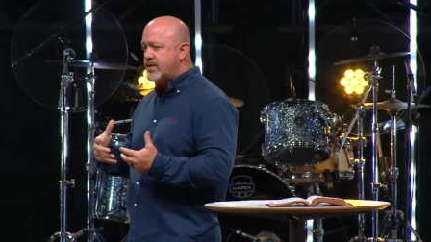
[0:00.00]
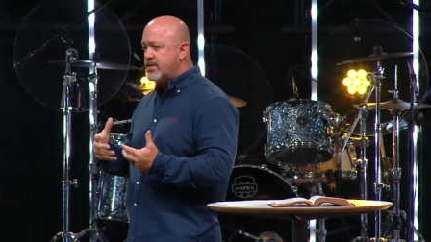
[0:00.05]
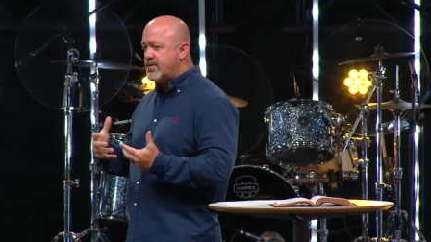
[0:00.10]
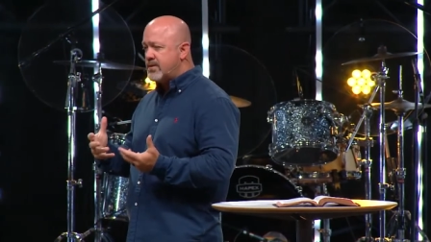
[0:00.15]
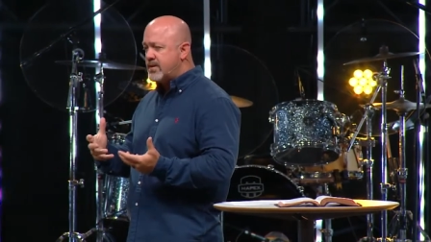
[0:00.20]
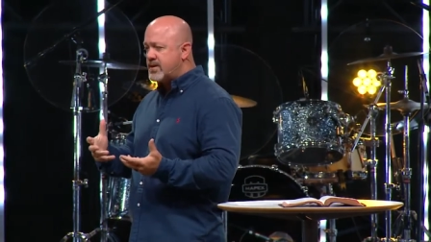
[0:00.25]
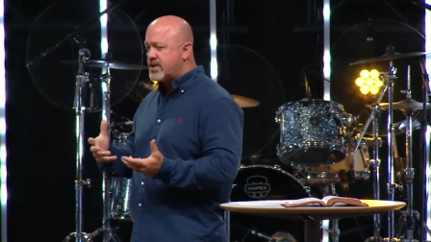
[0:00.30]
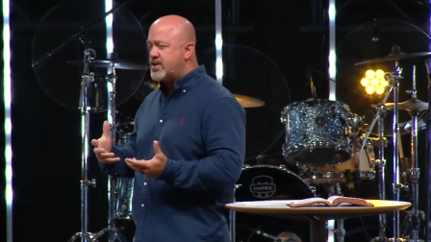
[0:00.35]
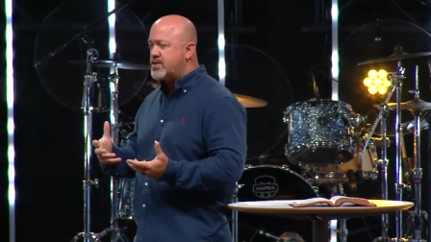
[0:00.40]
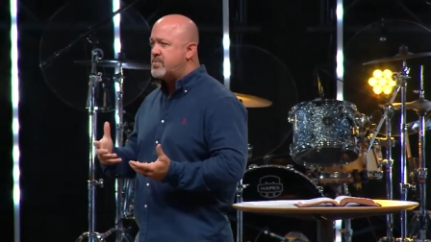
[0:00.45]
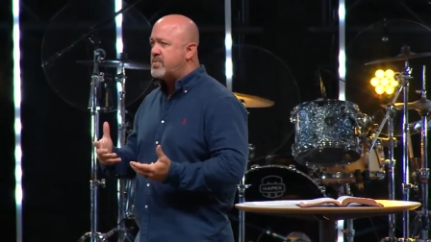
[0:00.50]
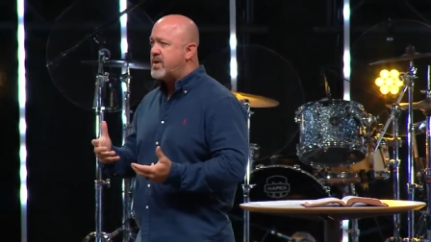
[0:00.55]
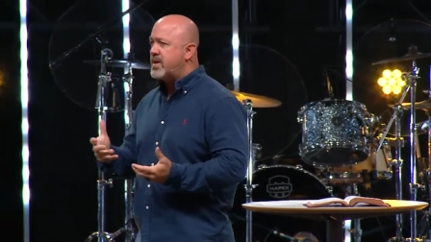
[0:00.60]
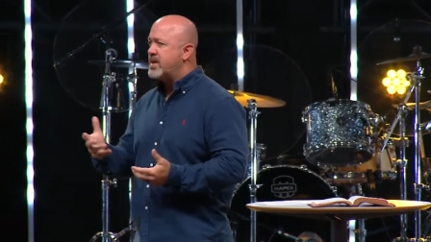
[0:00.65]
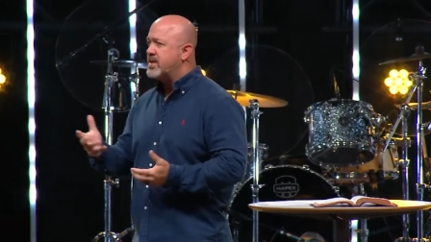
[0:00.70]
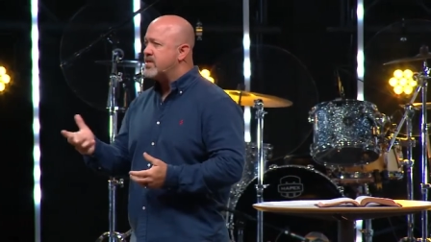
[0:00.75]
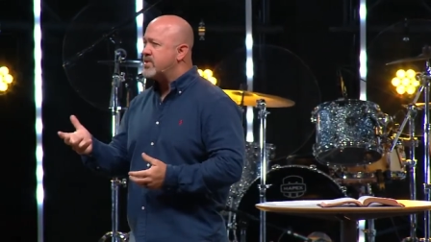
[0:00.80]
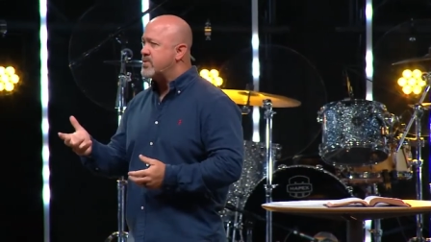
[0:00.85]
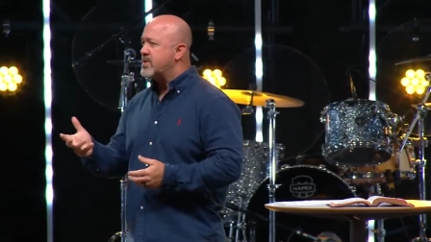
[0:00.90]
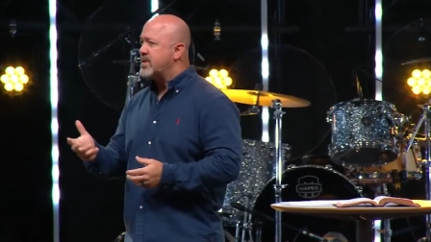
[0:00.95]
to
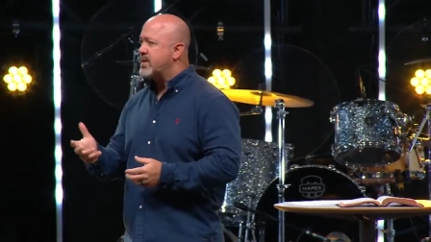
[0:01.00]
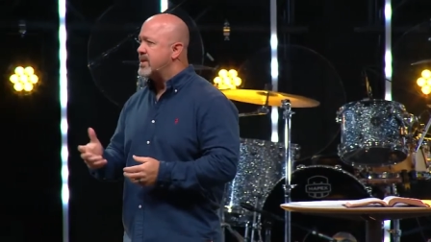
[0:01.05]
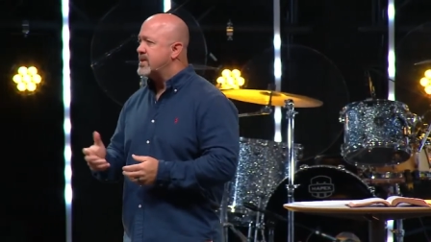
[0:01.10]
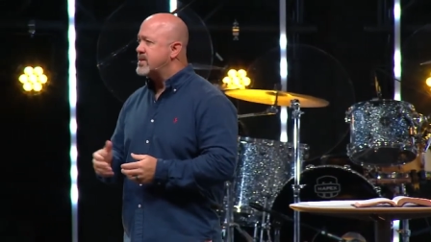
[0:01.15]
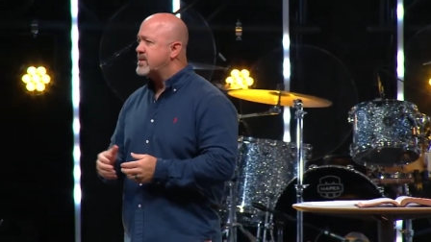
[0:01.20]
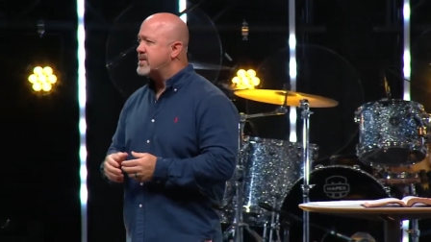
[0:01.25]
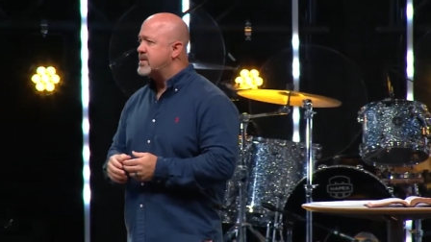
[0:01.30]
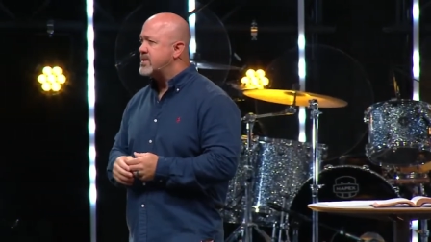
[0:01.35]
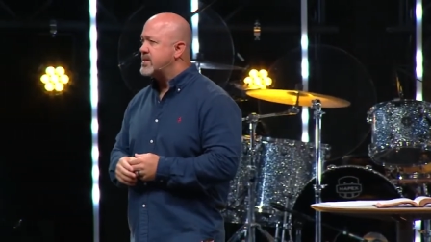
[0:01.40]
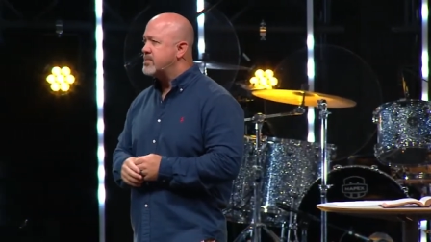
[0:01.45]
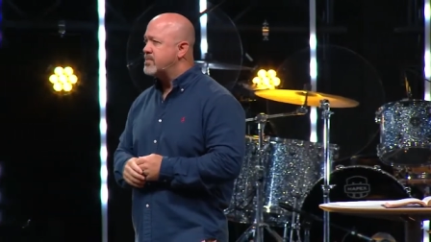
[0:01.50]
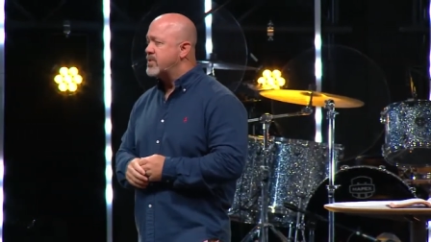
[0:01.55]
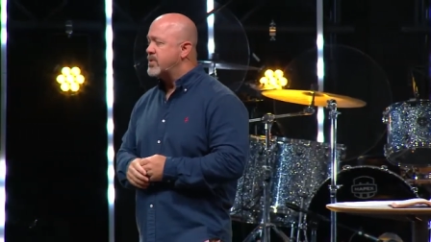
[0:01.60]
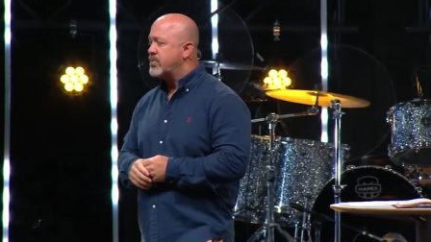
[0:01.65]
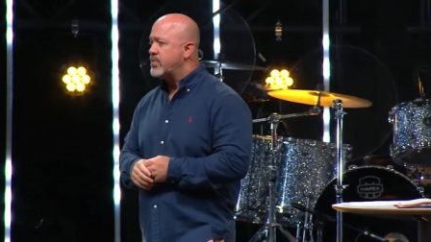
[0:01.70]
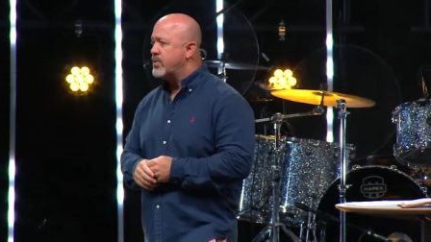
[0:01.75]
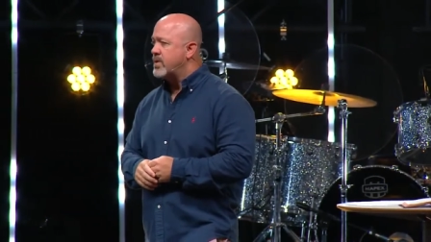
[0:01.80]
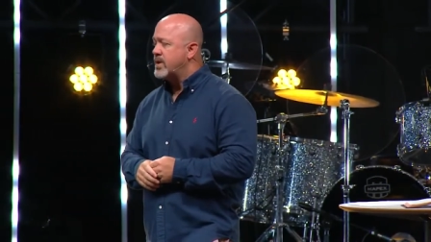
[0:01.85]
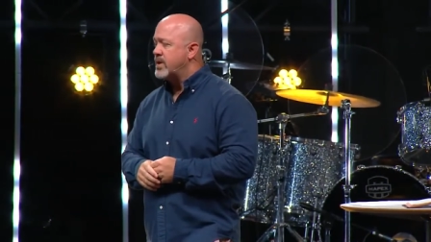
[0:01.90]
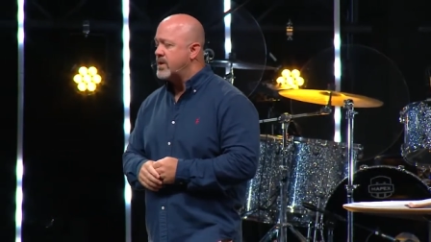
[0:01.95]
experience relationship
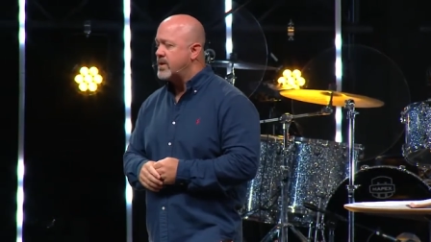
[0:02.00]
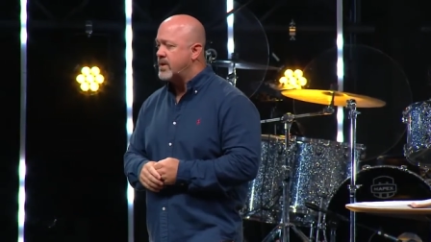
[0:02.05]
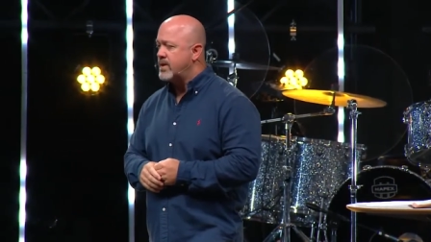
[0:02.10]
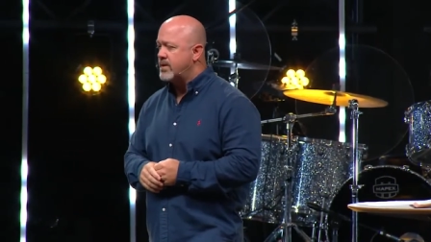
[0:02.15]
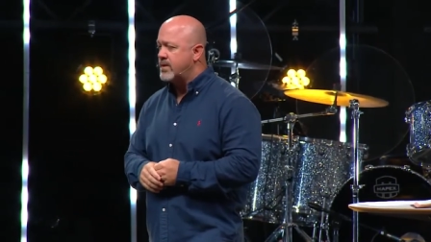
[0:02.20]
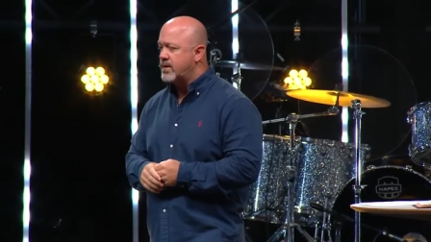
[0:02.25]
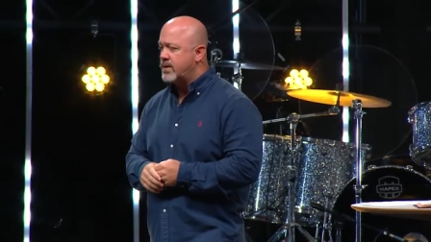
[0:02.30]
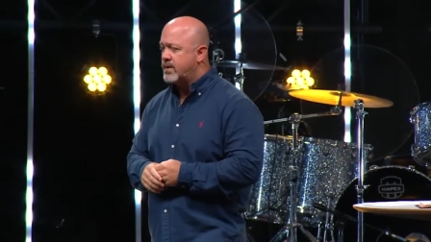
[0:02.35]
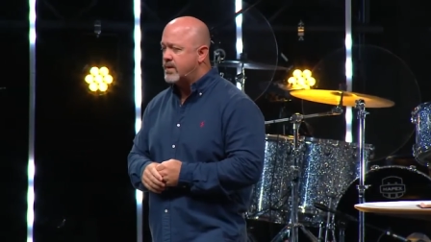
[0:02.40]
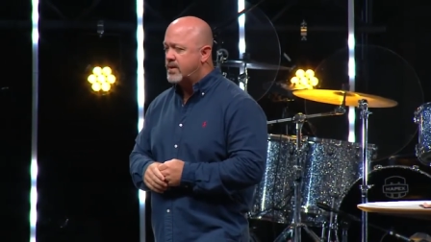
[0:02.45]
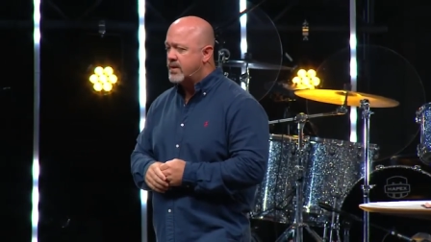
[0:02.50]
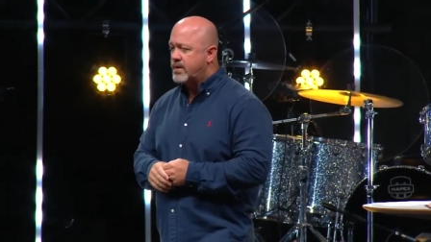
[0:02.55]
with one another.